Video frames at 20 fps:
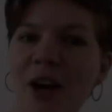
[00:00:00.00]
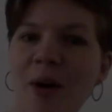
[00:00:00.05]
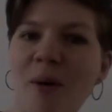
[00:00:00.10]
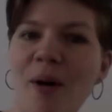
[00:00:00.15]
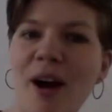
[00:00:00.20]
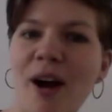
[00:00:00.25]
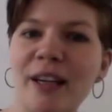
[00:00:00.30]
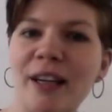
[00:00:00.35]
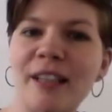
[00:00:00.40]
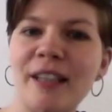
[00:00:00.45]

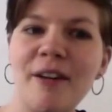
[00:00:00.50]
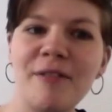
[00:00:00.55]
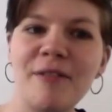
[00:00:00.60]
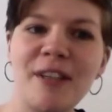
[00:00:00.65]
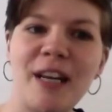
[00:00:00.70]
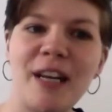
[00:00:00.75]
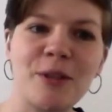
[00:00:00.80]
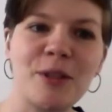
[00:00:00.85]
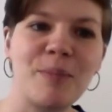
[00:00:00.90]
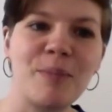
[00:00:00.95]
I'd love
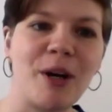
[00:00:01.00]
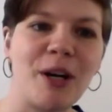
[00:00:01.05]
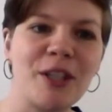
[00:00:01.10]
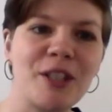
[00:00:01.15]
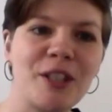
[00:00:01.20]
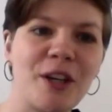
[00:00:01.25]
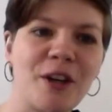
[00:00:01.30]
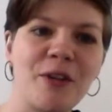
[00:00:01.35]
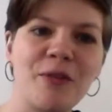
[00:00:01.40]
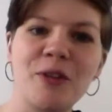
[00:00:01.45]
now to
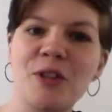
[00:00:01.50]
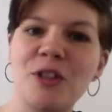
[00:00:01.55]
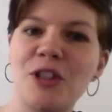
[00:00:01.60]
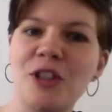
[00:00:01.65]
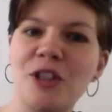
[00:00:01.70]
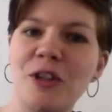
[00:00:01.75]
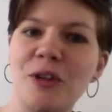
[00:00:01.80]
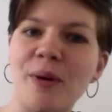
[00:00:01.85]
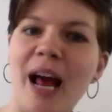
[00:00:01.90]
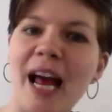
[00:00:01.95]
pass over
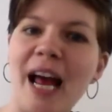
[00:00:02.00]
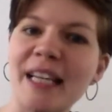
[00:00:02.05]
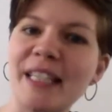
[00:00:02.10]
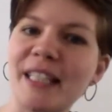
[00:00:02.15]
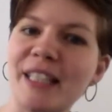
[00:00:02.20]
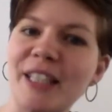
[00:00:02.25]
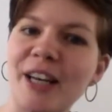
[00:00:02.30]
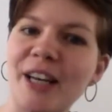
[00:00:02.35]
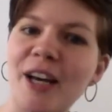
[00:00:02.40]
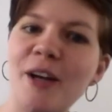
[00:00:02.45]
to
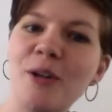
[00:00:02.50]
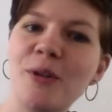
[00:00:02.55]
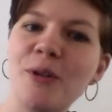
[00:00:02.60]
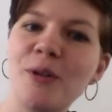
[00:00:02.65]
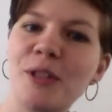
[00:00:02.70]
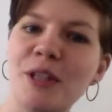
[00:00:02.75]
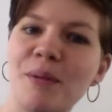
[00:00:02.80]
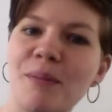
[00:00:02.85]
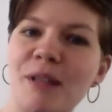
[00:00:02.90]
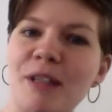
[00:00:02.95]
Esther,
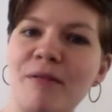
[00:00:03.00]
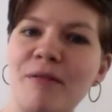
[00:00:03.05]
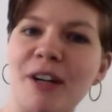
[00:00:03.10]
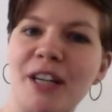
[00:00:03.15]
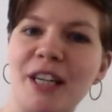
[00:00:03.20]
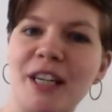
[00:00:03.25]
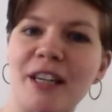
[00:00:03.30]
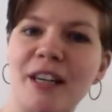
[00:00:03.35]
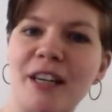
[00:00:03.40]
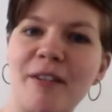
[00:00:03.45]
who's going to be
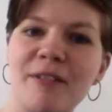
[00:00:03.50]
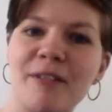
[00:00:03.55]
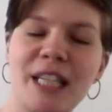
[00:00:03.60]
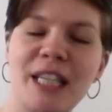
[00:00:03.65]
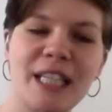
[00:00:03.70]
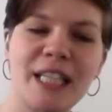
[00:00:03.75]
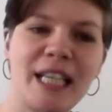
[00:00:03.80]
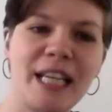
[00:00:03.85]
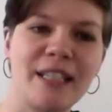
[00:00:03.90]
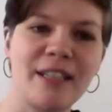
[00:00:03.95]
running,
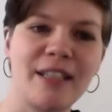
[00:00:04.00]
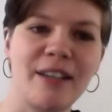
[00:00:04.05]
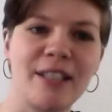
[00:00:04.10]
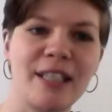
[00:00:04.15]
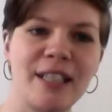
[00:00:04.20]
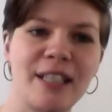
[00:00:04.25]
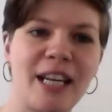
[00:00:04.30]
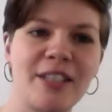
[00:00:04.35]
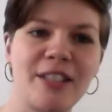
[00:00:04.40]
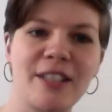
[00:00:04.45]
facilitating our
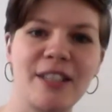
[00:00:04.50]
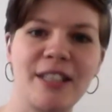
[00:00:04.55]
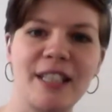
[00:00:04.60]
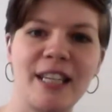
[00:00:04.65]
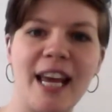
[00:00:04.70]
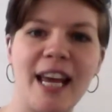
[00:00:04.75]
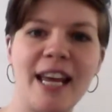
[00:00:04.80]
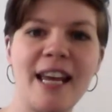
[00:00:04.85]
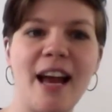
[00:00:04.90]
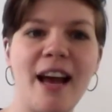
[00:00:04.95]
session
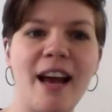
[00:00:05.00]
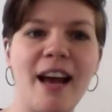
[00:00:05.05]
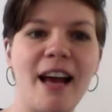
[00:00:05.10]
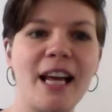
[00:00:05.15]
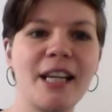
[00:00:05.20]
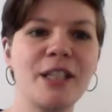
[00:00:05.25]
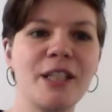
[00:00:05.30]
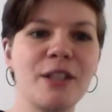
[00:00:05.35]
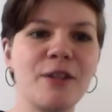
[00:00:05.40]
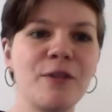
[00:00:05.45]
today.
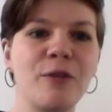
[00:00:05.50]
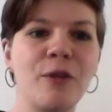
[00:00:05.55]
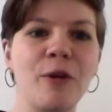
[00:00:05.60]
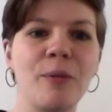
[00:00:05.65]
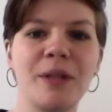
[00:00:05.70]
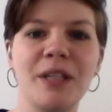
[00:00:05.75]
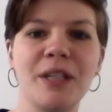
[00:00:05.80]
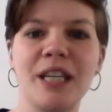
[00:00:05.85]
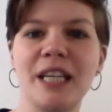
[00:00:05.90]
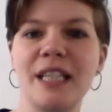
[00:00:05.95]
Esther
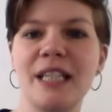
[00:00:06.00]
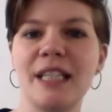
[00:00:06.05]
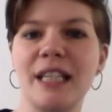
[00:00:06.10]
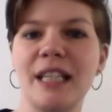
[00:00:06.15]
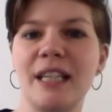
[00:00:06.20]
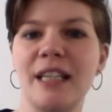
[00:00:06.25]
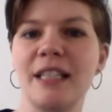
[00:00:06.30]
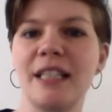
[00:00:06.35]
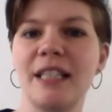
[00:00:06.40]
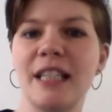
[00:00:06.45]
Foreman is
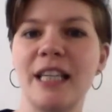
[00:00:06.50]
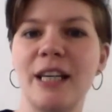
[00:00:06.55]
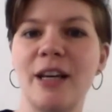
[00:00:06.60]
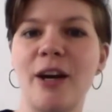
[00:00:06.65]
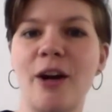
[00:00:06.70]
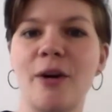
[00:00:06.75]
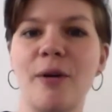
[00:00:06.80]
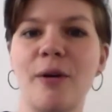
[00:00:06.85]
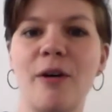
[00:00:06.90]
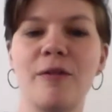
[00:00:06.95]
the
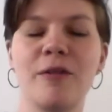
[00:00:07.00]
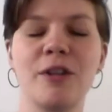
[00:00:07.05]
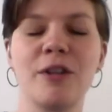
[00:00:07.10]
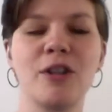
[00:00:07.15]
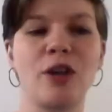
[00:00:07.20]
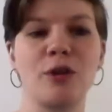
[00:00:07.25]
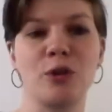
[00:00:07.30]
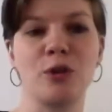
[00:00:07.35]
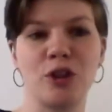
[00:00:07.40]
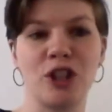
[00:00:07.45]
CEO of the
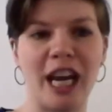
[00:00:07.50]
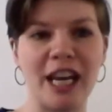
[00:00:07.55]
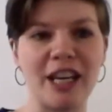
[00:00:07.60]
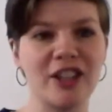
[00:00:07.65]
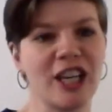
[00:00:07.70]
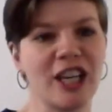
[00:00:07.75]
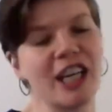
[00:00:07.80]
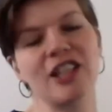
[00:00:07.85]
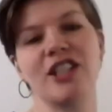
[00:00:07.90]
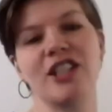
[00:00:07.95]
Social
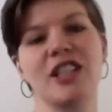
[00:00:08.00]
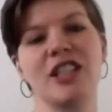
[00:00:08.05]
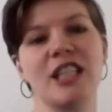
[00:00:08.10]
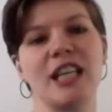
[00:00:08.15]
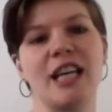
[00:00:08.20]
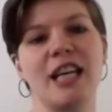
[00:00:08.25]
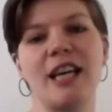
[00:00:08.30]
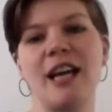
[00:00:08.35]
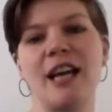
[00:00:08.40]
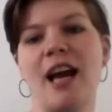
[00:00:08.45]
Change
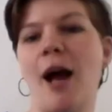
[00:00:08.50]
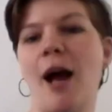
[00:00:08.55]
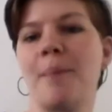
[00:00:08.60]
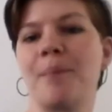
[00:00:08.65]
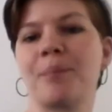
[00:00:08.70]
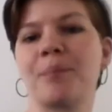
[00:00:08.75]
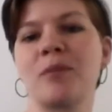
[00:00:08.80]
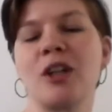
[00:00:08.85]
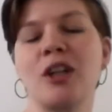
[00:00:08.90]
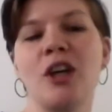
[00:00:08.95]
Agency, an